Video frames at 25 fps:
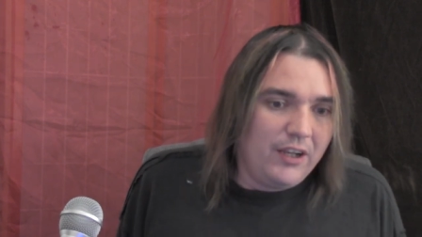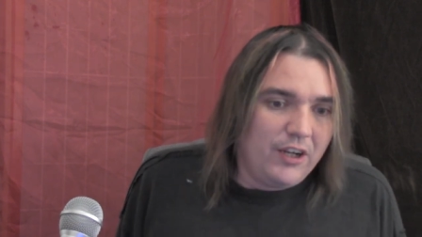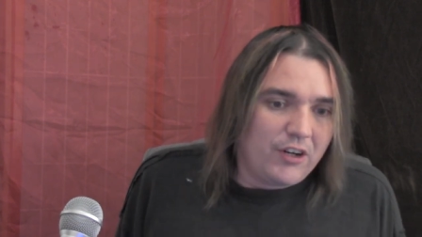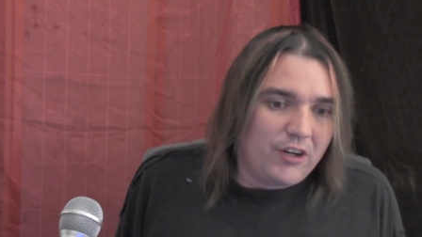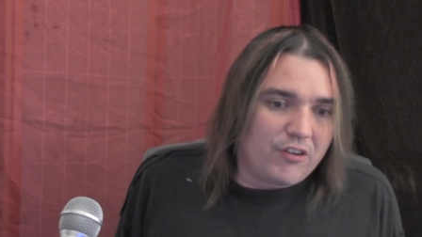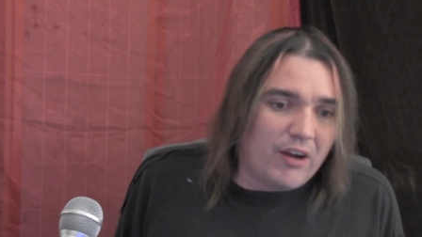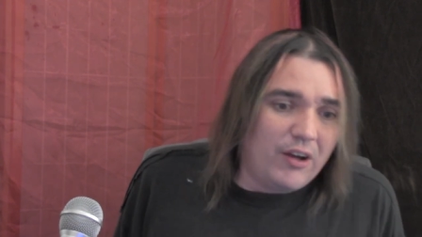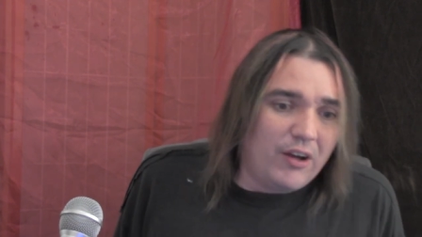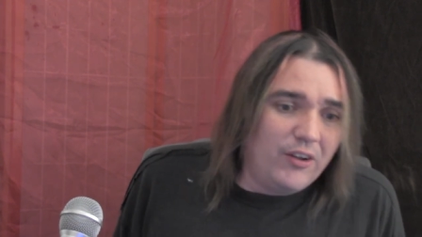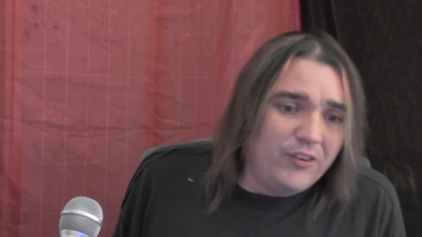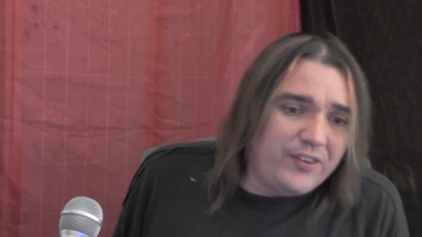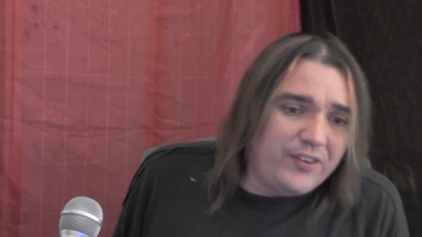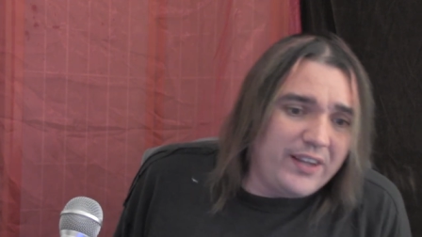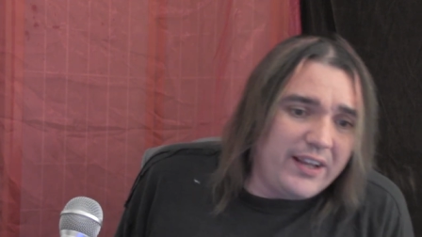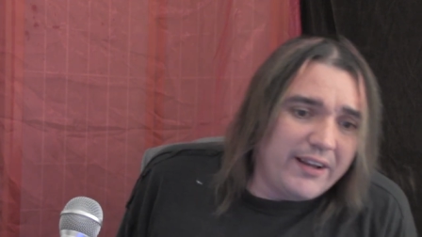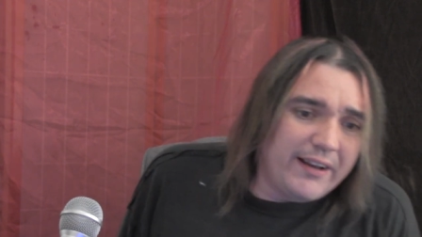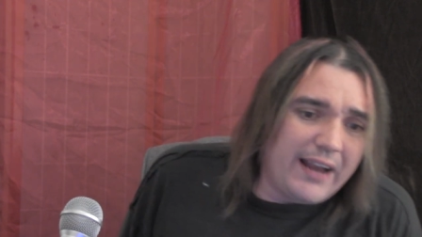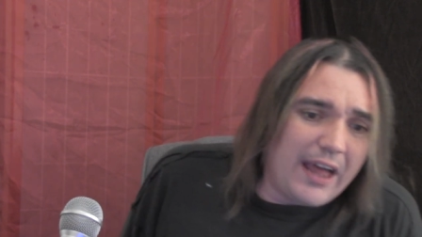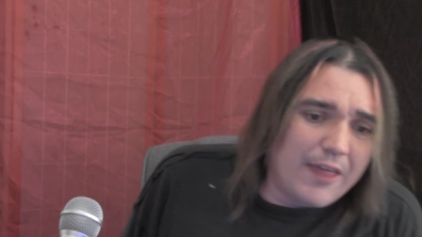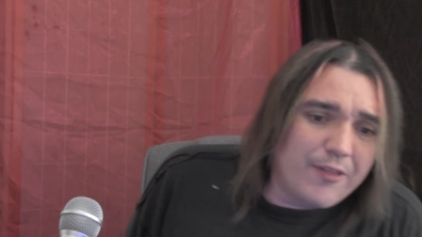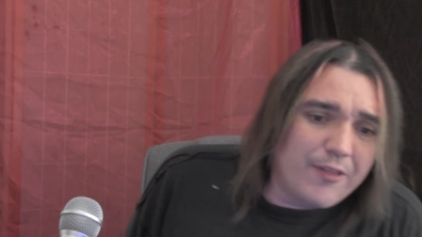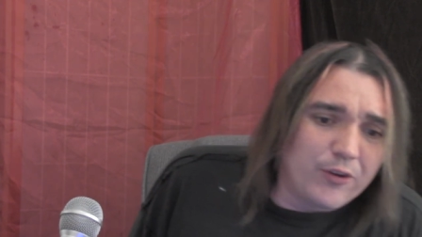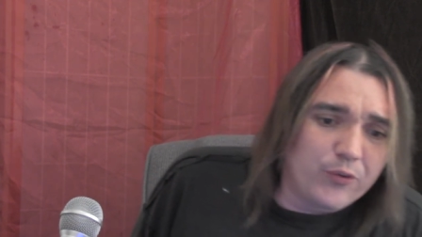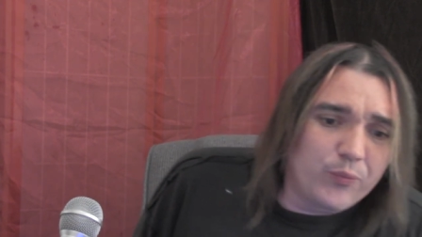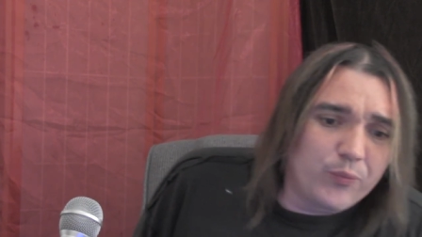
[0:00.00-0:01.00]
Crozier and
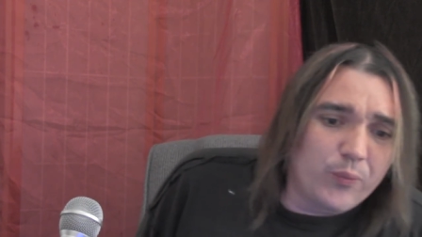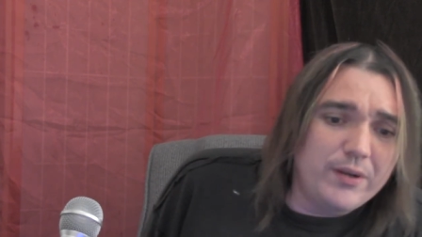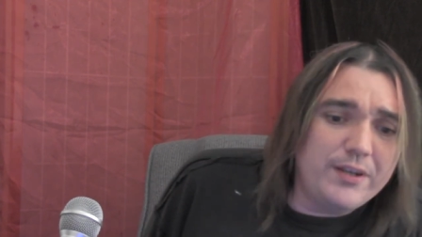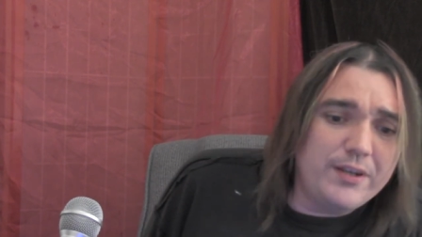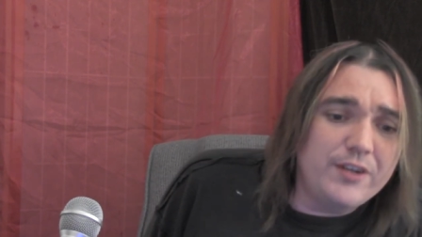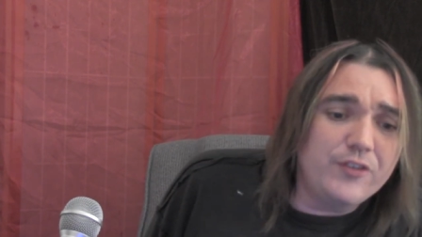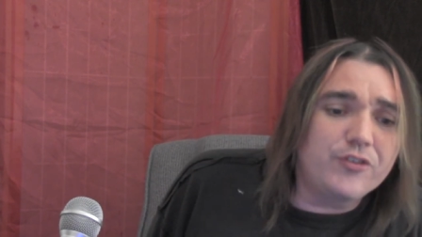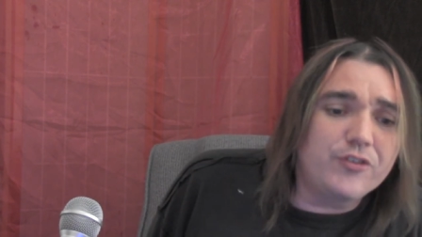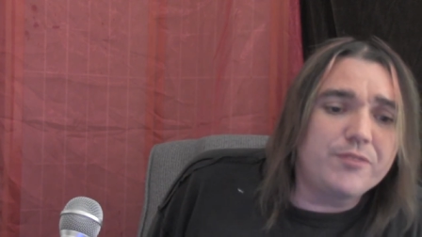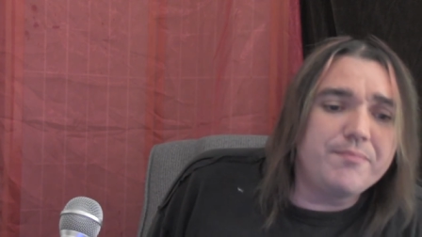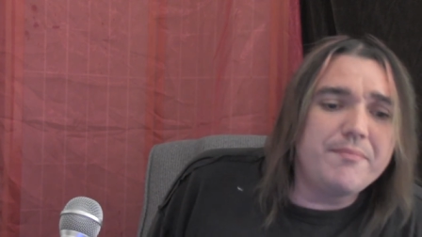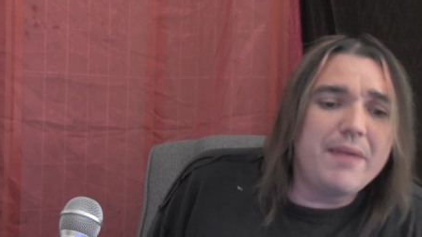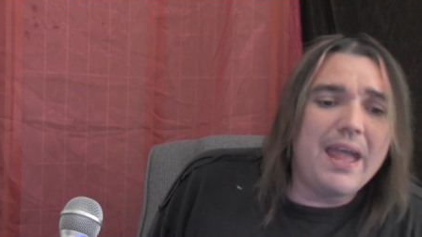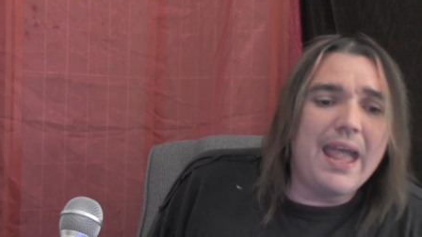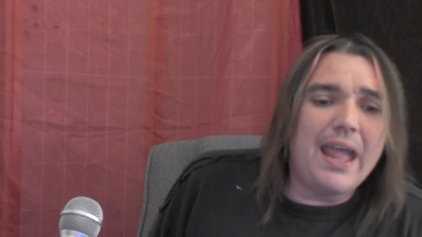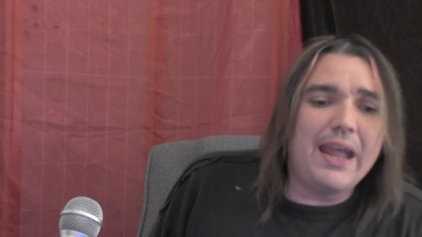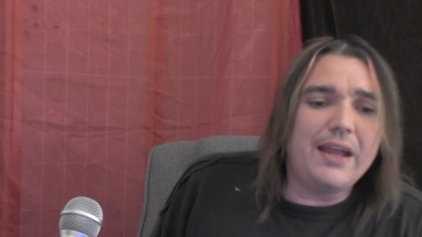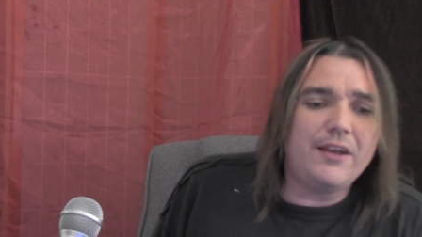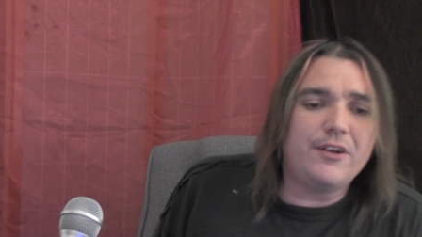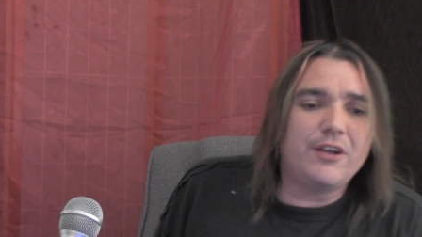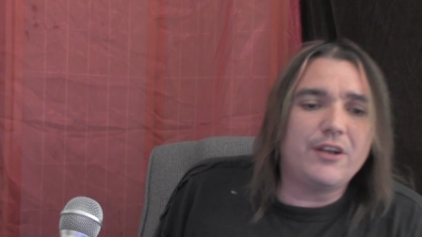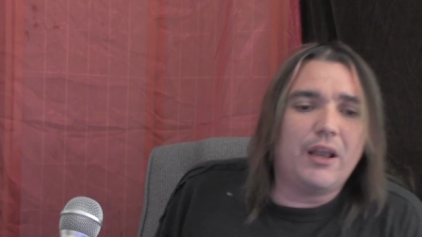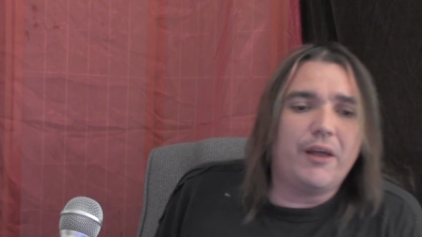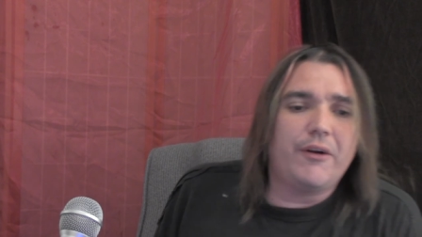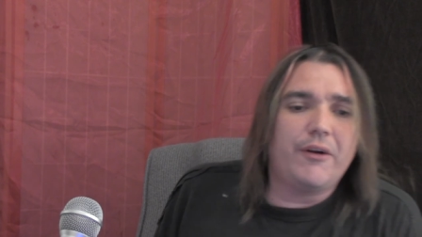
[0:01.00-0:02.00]
others were
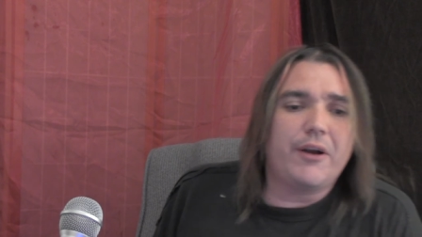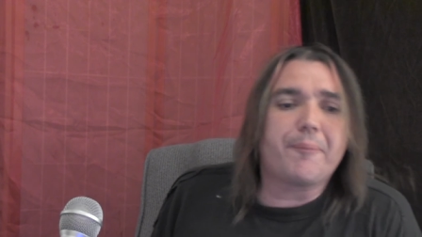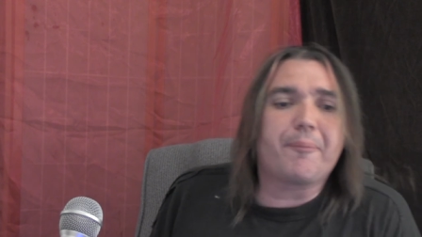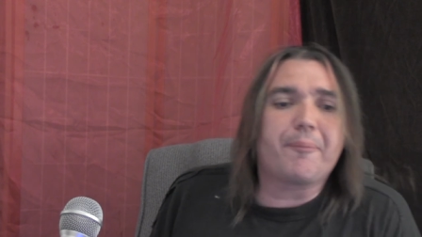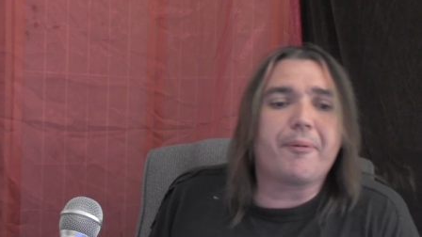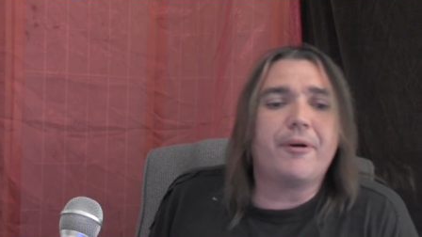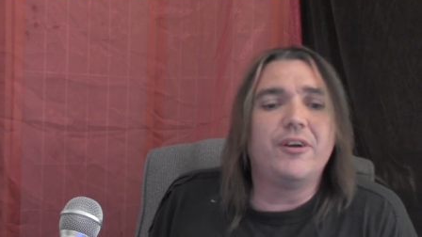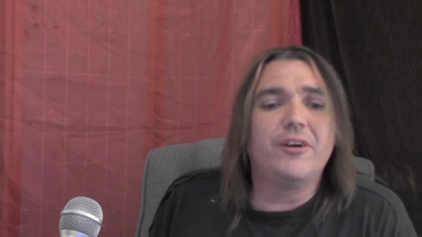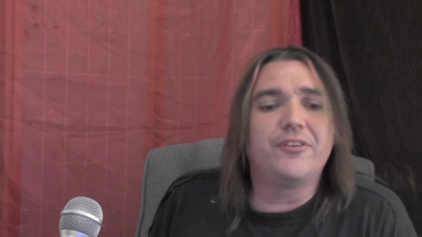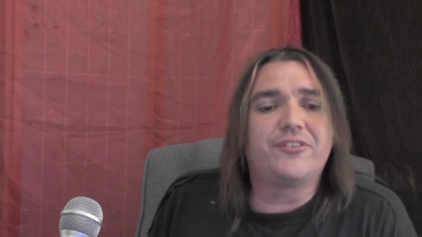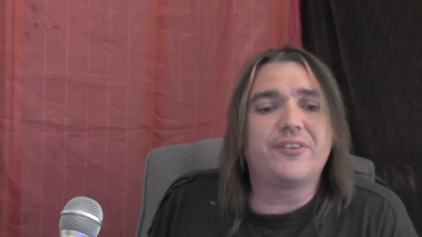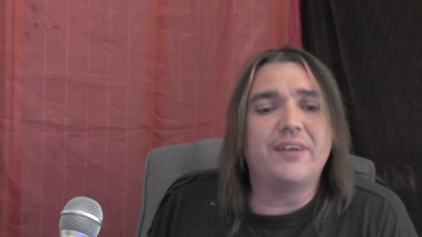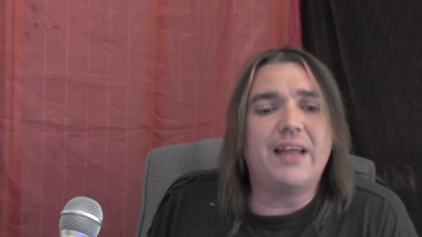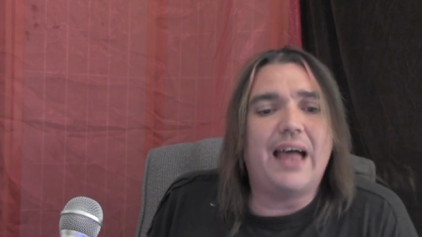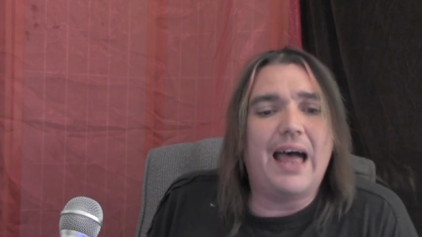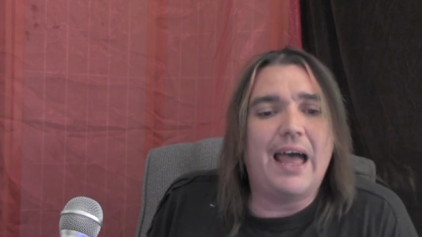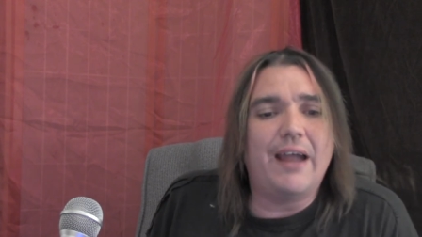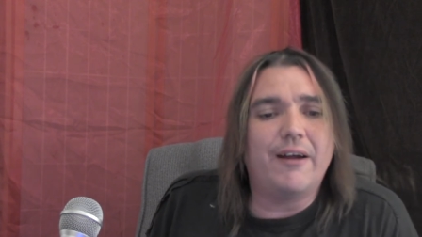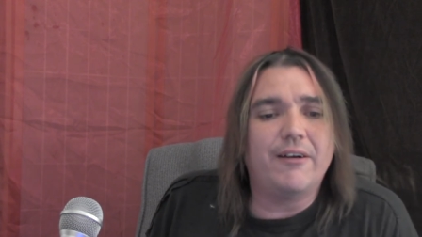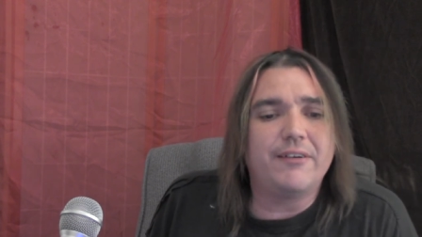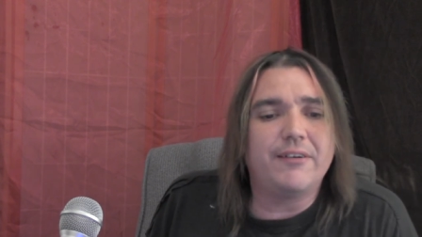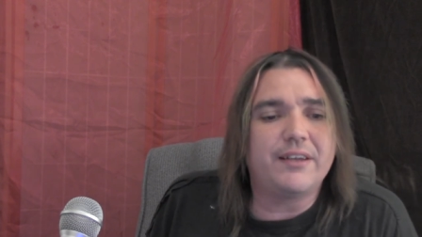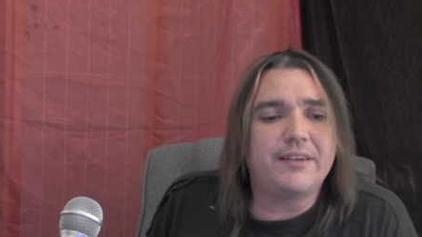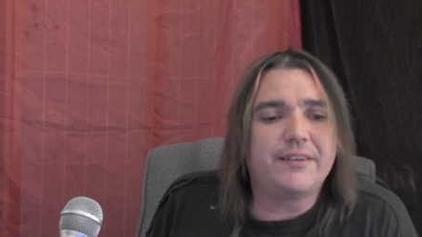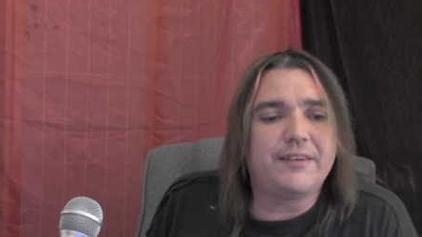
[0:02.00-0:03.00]
dismayed to learn a person
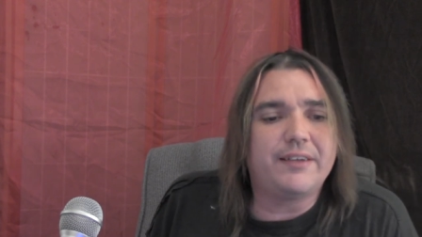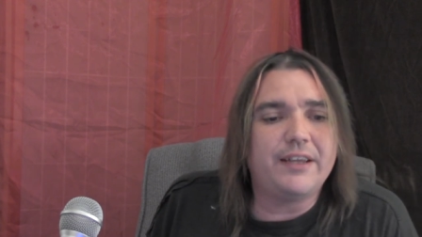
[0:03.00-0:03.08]
hired to